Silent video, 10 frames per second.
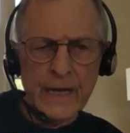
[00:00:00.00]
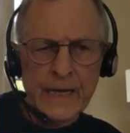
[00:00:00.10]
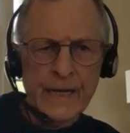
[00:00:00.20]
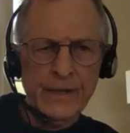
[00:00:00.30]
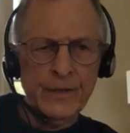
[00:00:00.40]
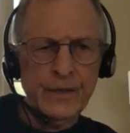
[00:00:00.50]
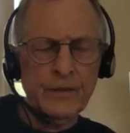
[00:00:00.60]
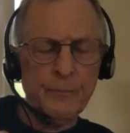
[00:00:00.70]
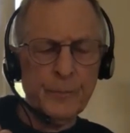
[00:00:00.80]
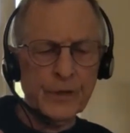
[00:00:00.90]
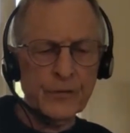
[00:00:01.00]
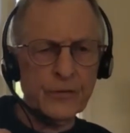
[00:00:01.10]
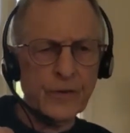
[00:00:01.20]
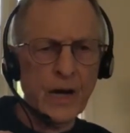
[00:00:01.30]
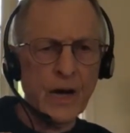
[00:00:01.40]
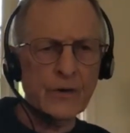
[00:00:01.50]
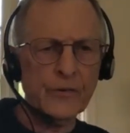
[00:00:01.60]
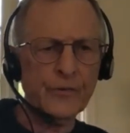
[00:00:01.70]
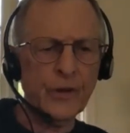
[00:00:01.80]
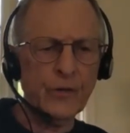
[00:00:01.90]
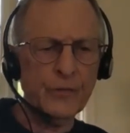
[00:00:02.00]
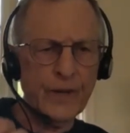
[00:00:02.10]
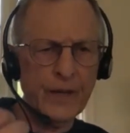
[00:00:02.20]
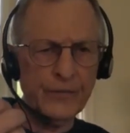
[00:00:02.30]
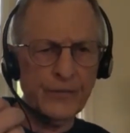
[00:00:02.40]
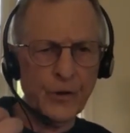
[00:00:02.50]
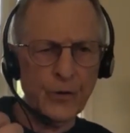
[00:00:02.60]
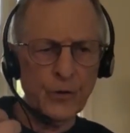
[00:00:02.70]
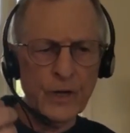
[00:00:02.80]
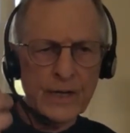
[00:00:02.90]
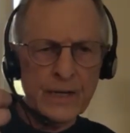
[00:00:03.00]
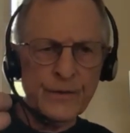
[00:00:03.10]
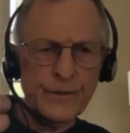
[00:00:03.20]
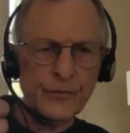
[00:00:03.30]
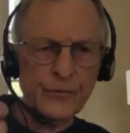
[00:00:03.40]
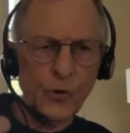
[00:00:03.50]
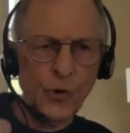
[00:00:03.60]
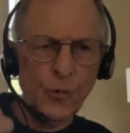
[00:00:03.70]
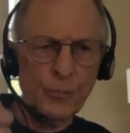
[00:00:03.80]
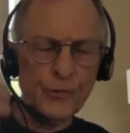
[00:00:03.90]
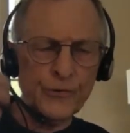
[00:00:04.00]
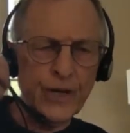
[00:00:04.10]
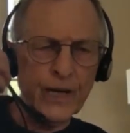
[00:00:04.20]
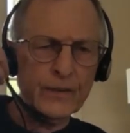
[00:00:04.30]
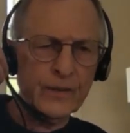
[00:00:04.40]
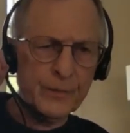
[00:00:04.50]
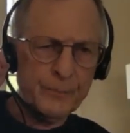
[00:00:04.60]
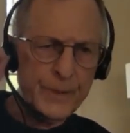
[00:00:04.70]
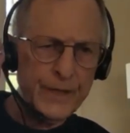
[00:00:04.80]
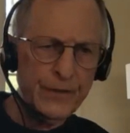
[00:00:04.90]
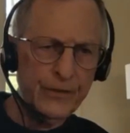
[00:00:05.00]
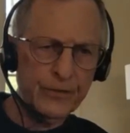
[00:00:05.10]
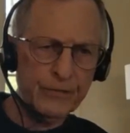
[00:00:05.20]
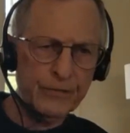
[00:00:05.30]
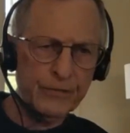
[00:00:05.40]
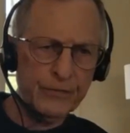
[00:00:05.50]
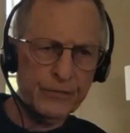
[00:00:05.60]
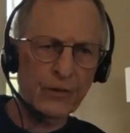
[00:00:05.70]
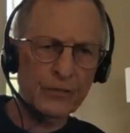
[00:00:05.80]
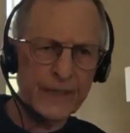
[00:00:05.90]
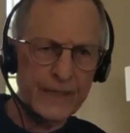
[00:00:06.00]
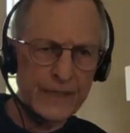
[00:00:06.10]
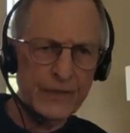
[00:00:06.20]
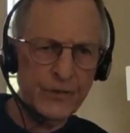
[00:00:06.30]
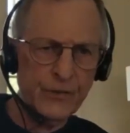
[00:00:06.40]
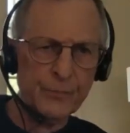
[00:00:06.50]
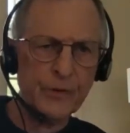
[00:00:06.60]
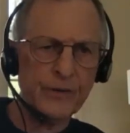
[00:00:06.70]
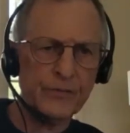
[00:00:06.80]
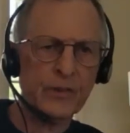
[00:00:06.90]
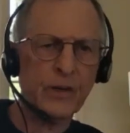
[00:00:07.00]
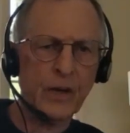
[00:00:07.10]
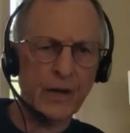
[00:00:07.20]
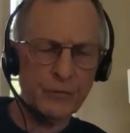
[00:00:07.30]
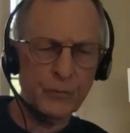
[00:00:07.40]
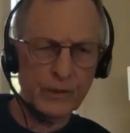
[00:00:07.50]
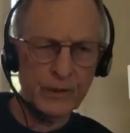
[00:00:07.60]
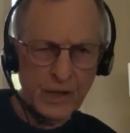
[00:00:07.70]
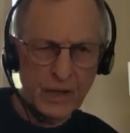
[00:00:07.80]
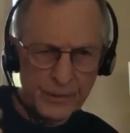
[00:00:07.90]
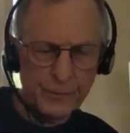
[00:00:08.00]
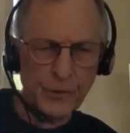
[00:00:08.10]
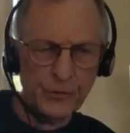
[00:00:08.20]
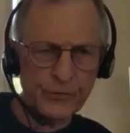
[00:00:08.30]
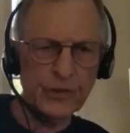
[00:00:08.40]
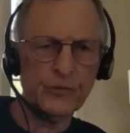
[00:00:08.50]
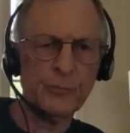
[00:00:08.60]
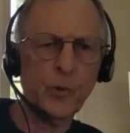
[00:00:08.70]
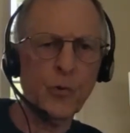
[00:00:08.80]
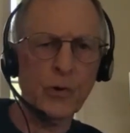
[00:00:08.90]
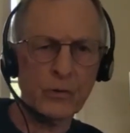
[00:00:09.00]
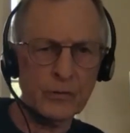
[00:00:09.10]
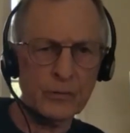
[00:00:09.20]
he pictured the higher self as though the soul projected a piece of itself into the present life when the person is born.